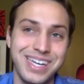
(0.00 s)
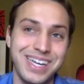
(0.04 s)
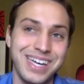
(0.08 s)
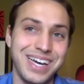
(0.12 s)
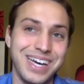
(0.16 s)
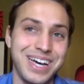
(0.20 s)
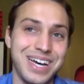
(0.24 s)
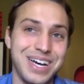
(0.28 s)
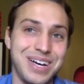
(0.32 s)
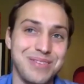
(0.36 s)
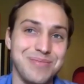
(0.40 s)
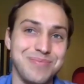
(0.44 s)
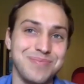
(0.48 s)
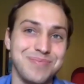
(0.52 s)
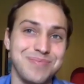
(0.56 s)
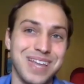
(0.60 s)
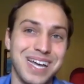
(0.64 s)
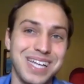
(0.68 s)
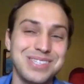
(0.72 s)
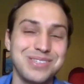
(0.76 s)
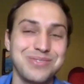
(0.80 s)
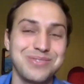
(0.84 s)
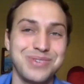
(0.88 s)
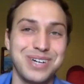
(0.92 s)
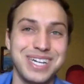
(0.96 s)
Um,
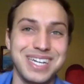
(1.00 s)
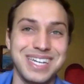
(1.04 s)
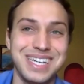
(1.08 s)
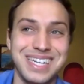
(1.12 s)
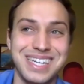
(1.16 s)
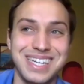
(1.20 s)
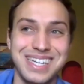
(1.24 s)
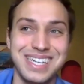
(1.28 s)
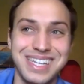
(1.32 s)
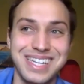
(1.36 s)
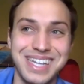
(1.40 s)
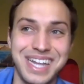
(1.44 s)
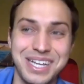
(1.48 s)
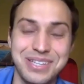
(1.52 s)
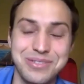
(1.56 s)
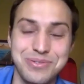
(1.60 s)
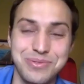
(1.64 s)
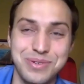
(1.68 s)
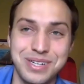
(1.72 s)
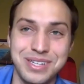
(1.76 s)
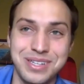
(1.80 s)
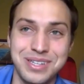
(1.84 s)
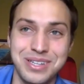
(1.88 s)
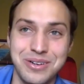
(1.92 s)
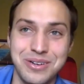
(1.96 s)
that's when that's
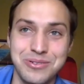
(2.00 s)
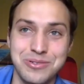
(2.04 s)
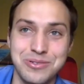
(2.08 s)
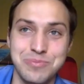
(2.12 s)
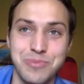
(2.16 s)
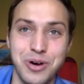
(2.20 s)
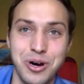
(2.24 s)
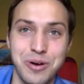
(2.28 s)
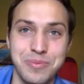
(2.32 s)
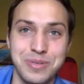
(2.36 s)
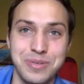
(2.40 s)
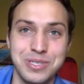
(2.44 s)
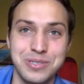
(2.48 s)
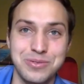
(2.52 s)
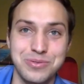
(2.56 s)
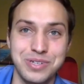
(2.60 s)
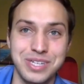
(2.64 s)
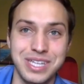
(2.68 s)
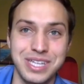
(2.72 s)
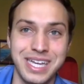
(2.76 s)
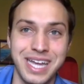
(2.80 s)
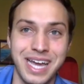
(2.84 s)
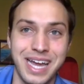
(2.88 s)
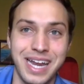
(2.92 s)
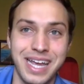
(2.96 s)
when those moments
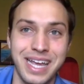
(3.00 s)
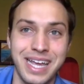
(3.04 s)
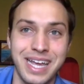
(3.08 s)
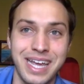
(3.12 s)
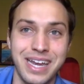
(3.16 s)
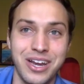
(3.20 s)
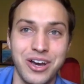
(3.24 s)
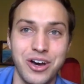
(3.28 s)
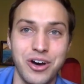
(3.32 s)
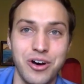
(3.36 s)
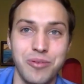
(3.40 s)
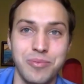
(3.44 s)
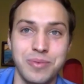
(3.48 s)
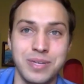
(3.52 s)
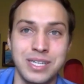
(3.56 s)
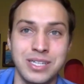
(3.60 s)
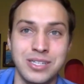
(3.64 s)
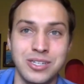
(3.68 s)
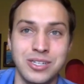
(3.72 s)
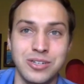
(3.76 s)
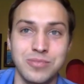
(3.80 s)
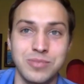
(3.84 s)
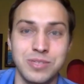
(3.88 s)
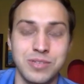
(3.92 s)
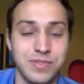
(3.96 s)
really kind of hit home in
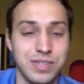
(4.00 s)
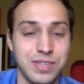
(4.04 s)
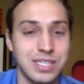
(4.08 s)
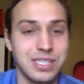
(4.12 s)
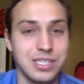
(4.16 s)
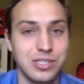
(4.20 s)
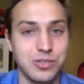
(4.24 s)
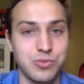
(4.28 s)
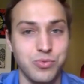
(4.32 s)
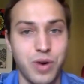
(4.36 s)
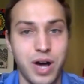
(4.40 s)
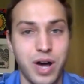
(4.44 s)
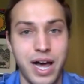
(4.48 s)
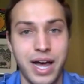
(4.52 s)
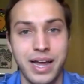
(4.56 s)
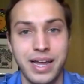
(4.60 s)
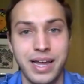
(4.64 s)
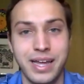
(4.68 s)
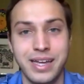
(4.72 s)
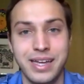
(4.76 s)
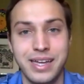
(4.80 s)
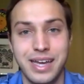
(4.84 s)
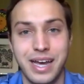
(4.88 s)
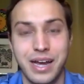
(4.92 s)
terms of this is why